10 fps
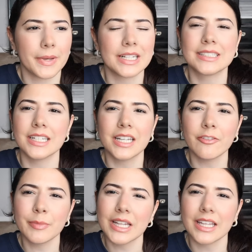But it did
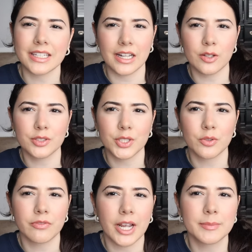give me like
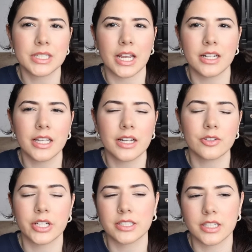Yellowstone vibes, kind of like how
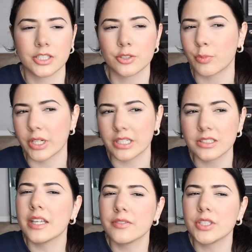Chestnut Spring
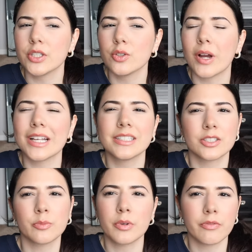gives you. I
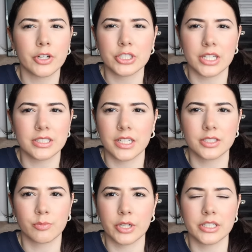still prefer Chestnut
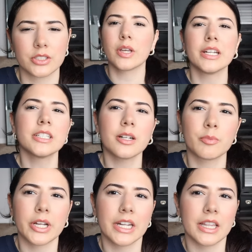Spring. So I ended up
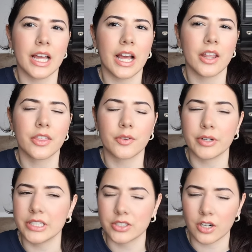rating that
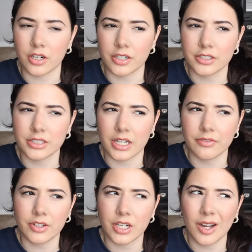3 stars. I
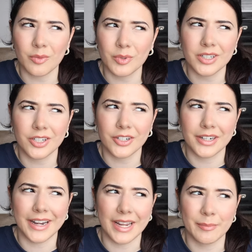forgot what her
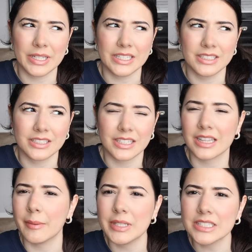name is.
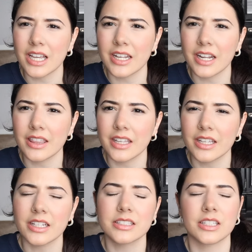Clementine, I think
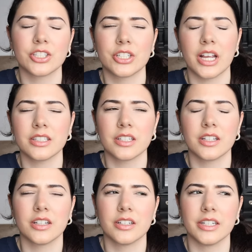it is, and she has
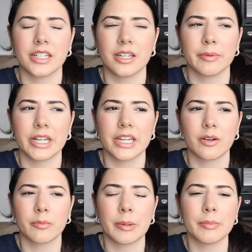a nickname and I can't
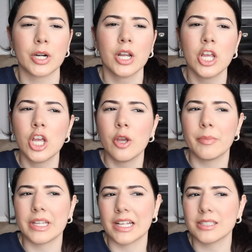remember.
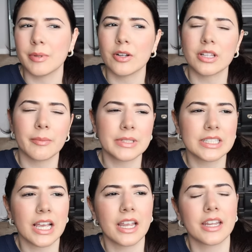But yeah, it's about
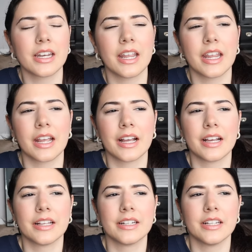Clementine
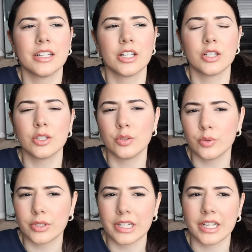and
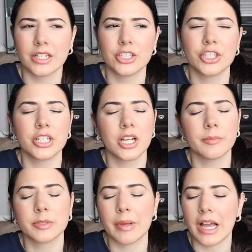Luke, and she
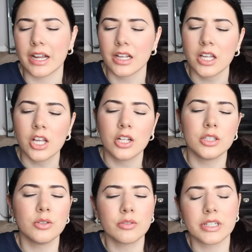comes back.
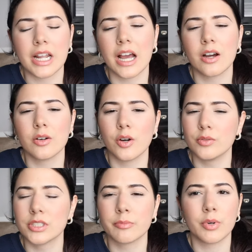Luke now
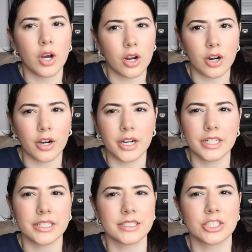owns a bar,
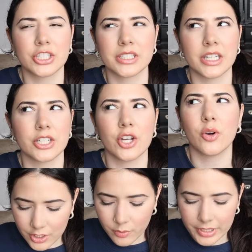and she's like, no
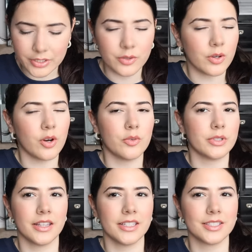way you own
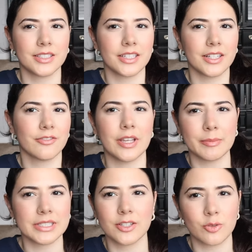this
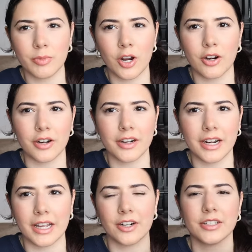famous little bar
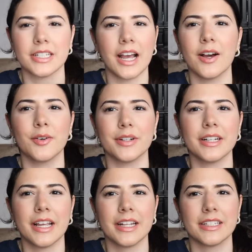at our town.
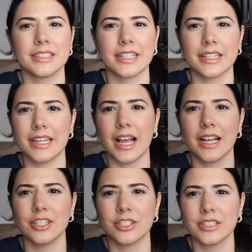And he's like, yeah.
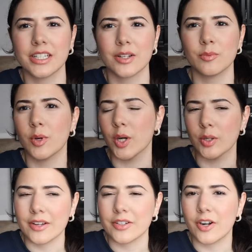And she's like,
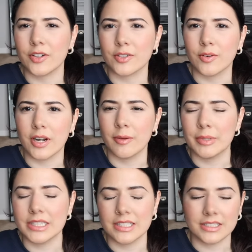whoa, now you're all grown up
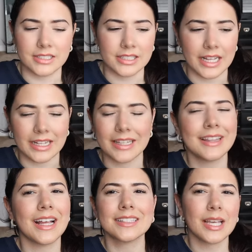and this and that, like
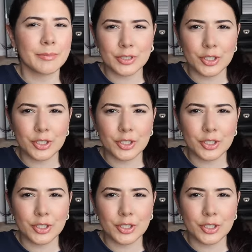that type of